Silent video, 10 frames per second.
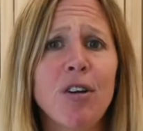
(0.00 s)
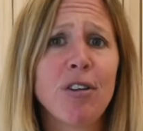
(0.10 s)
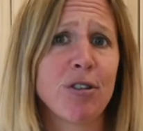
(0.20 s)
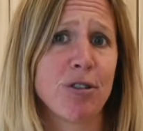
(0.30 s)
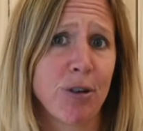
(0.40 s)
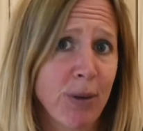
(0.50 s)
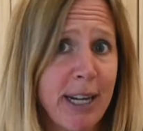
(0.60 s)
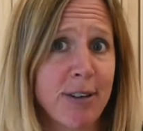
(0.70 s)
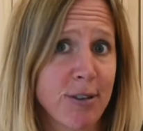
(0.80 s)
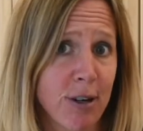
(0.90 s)
there's
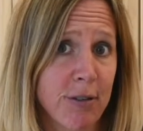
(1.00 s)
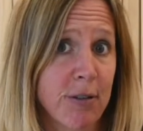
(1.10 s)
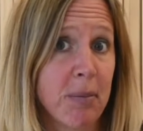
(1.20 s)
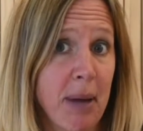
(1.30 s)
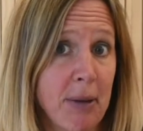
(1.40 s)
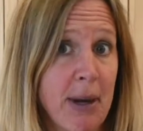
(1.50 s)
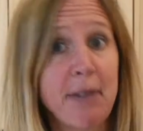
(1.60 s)
great surf. By the way,